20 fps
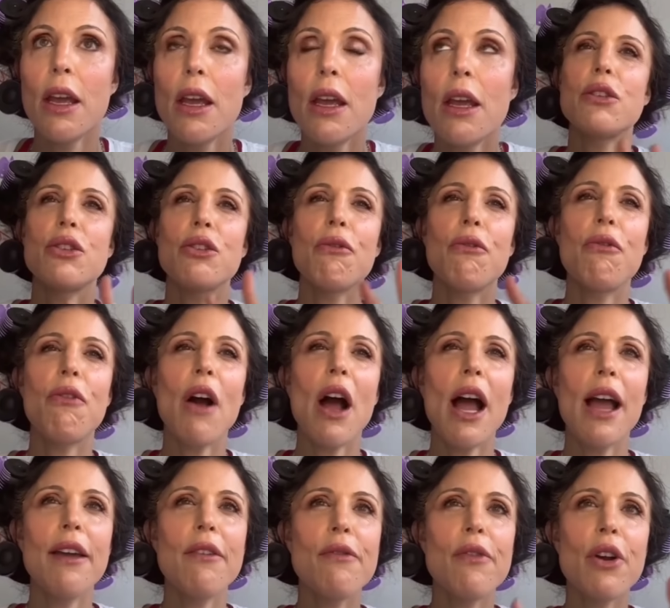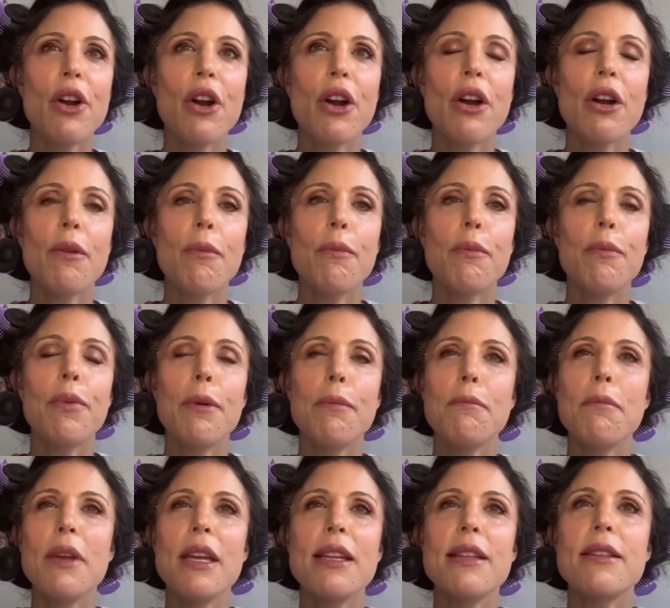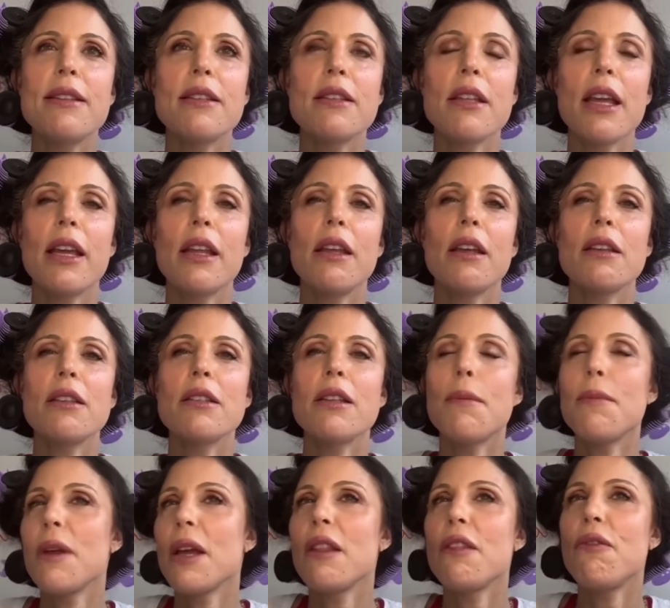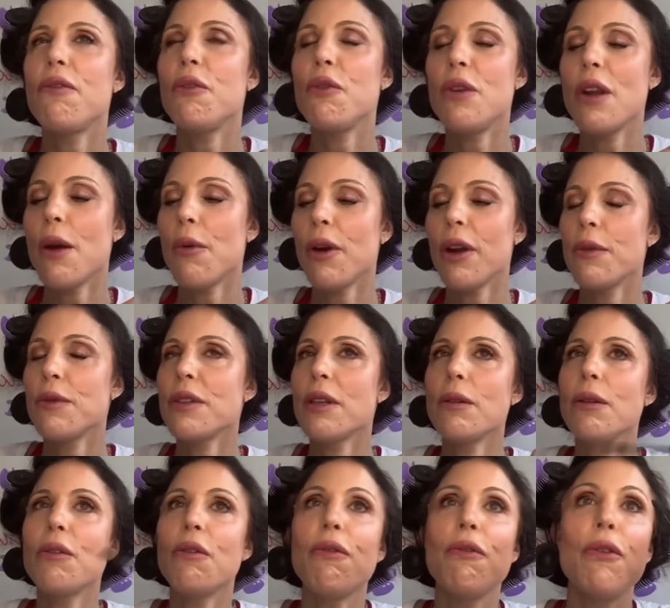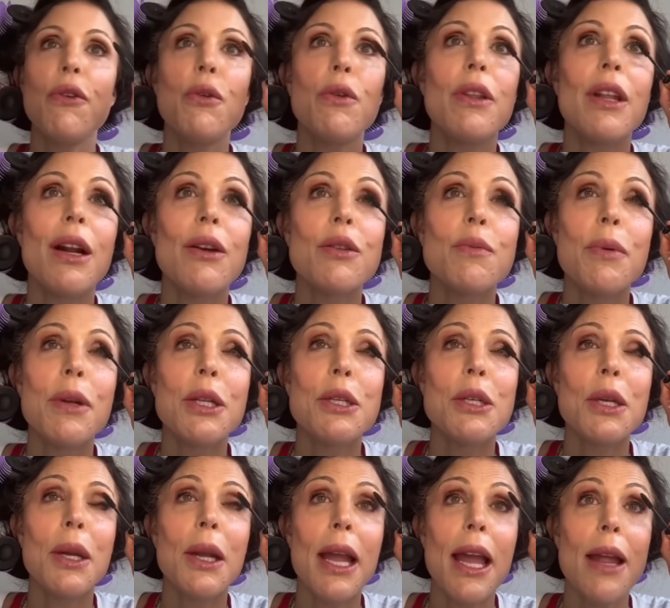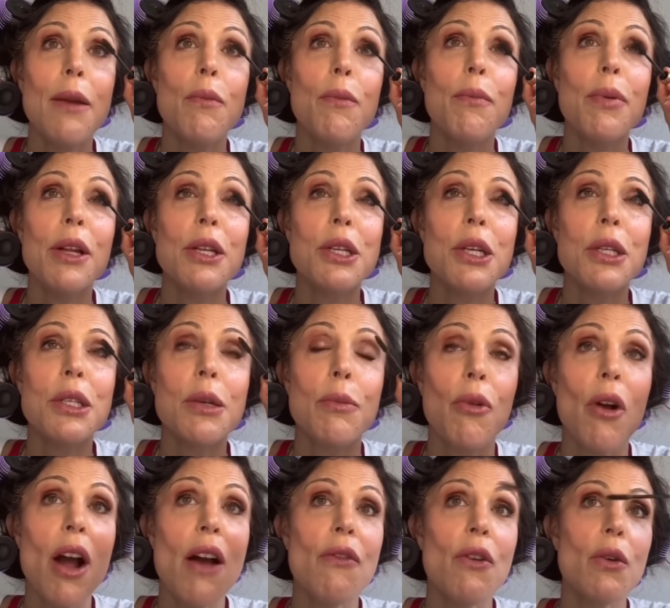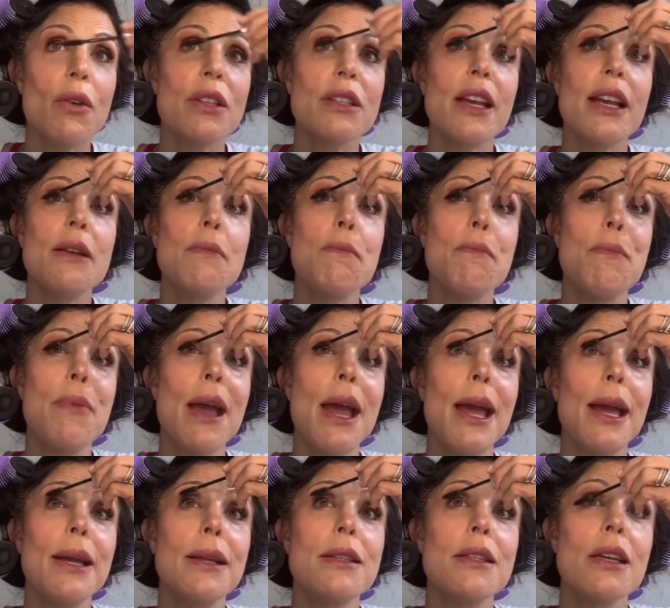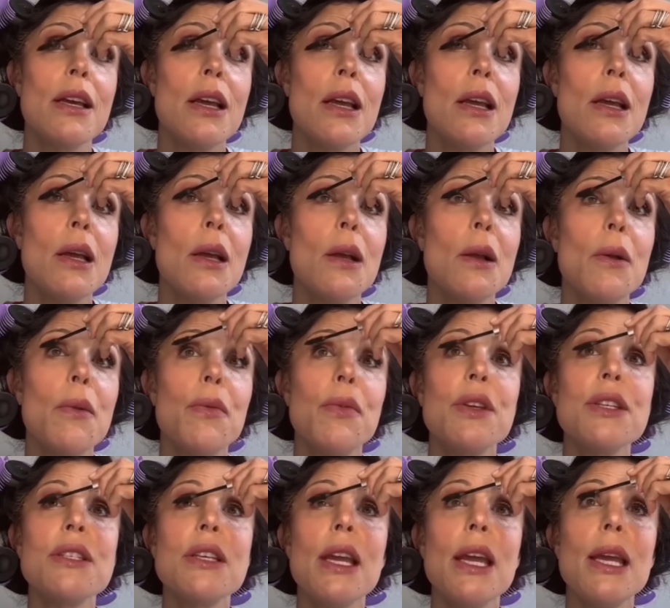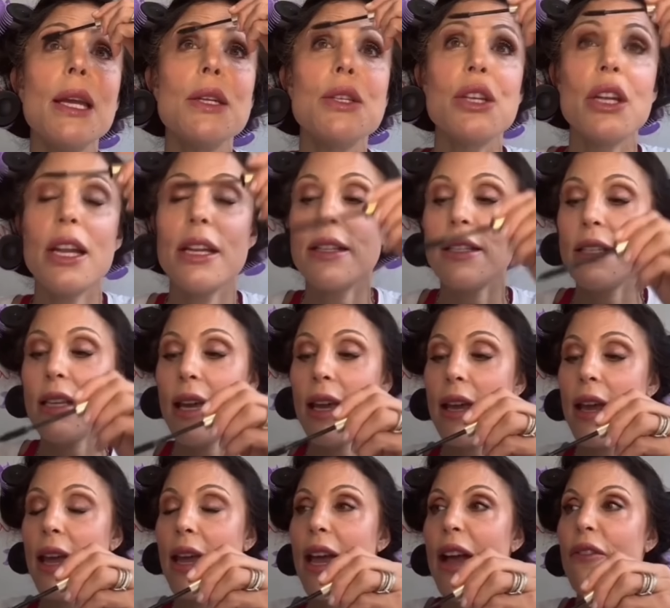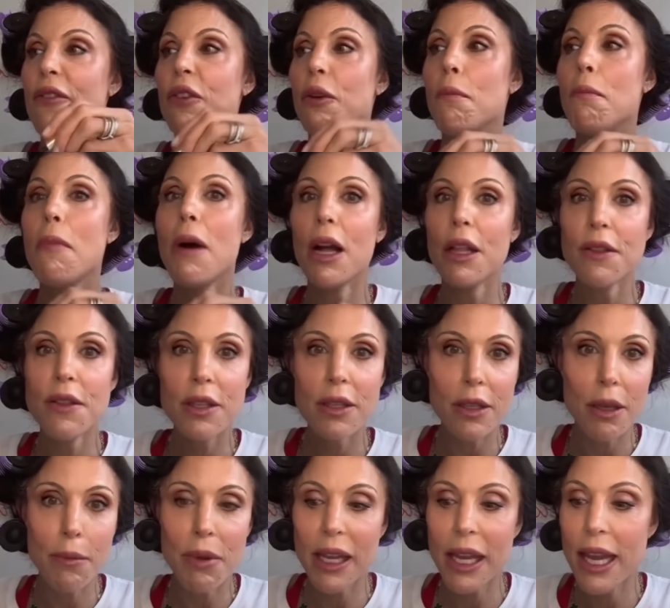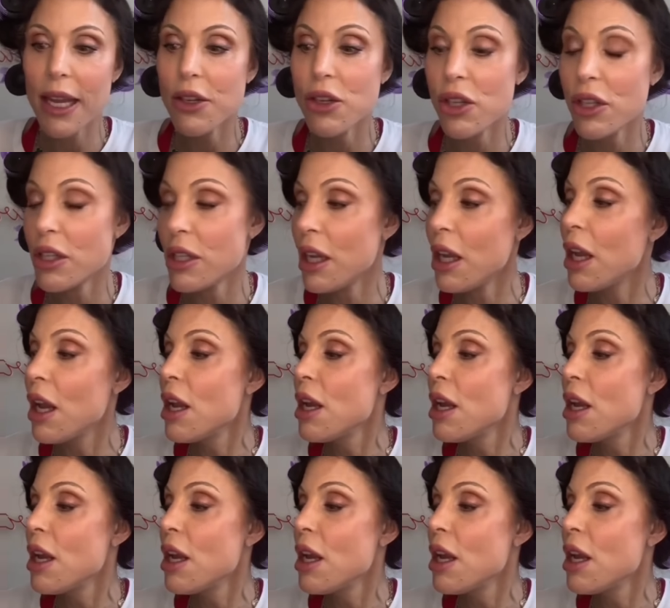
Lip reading: Survivor, but meets like something on the Food Network. It was something with food that I was pitching to Bravo, because I had begged this agent at CAA after months, a big agency,